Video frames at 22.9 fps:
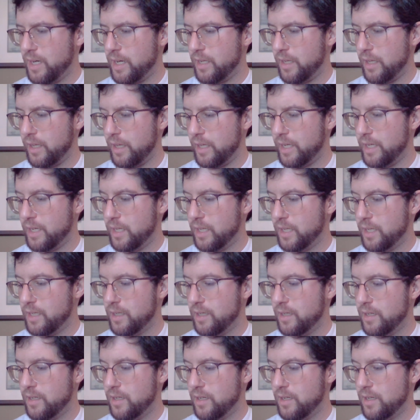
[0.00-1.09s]
and the League
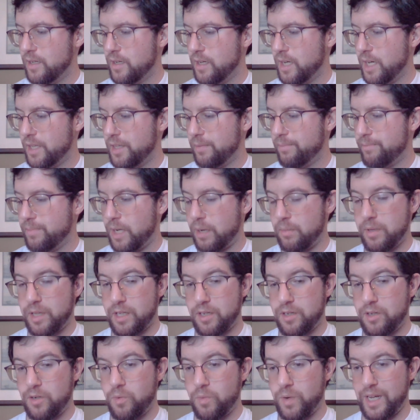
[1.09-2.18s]
of the
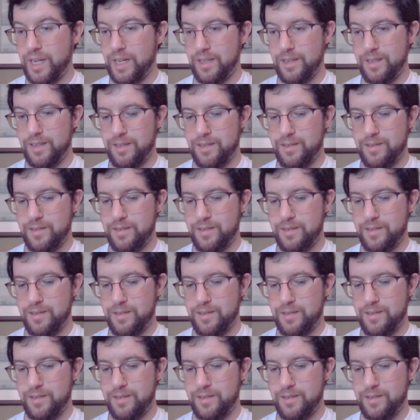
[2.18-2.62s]
Public Weal.